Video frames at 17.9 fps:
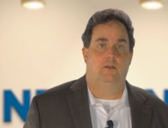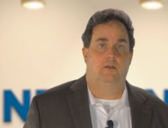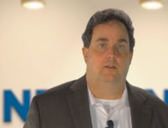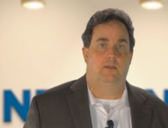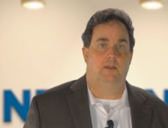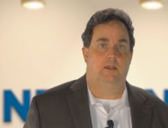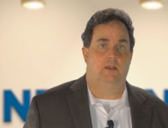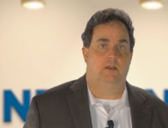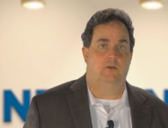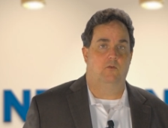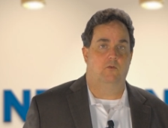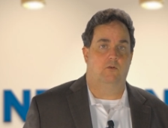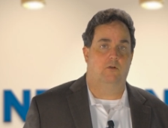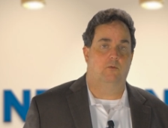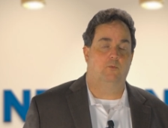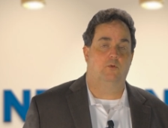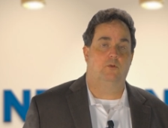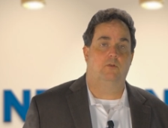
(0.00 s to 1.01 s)
The
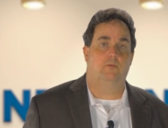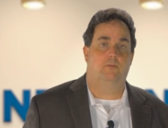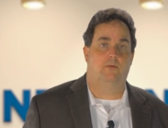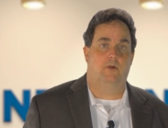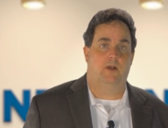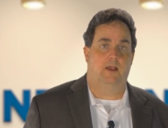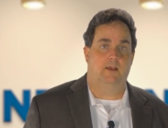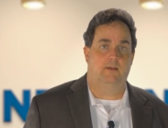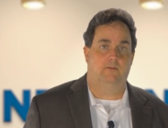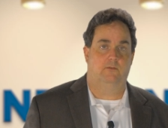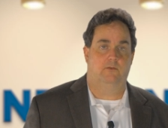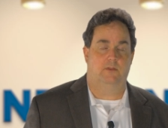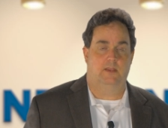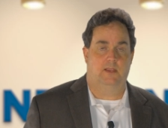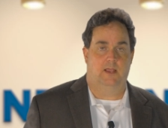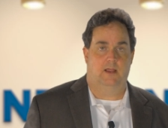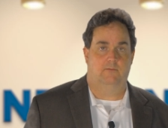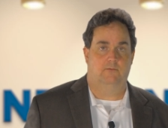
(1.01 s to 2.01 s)
normal price or
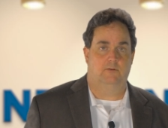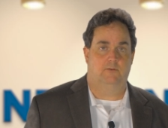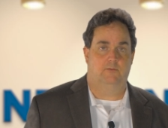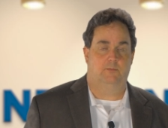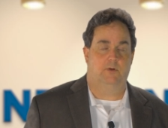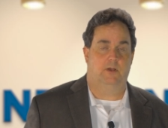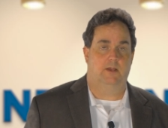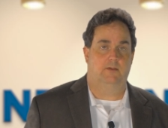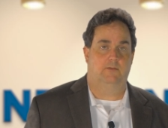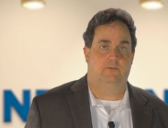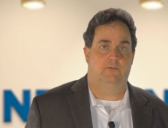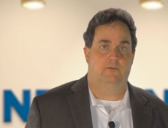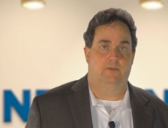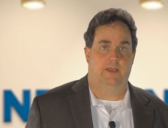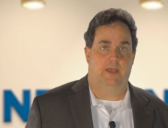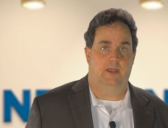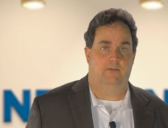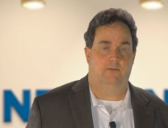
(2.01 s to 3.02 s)
the average price for
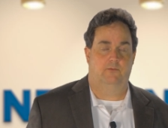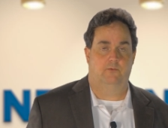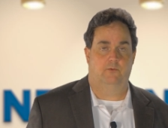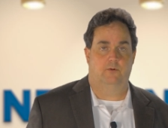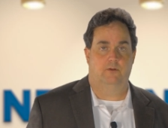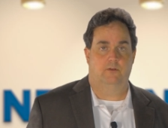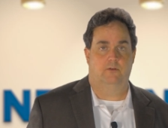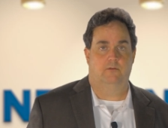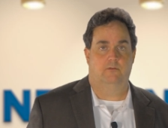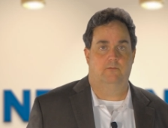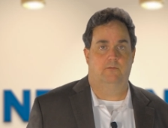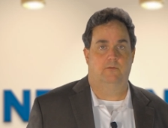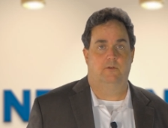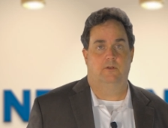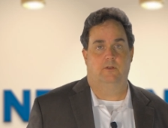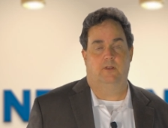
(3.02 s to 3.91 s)
that sort of